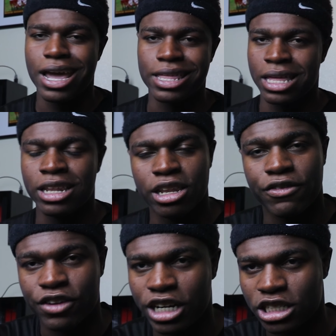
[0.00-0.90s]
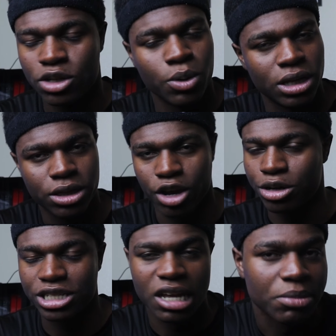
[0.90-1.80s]
and they literally finish doing
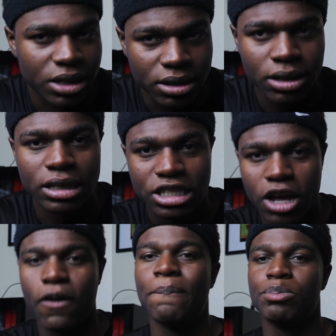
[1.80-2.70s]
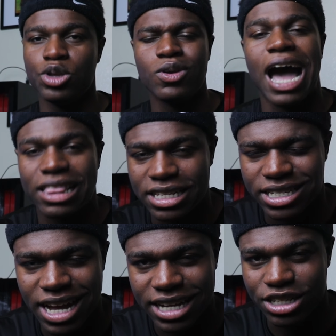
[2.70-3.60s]
30 something. So you got
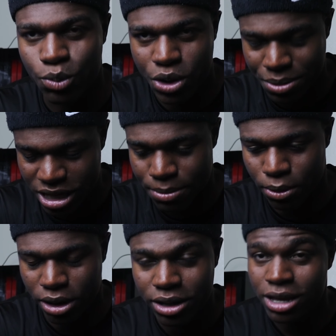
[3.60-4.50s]
this guys, don't worry about that part.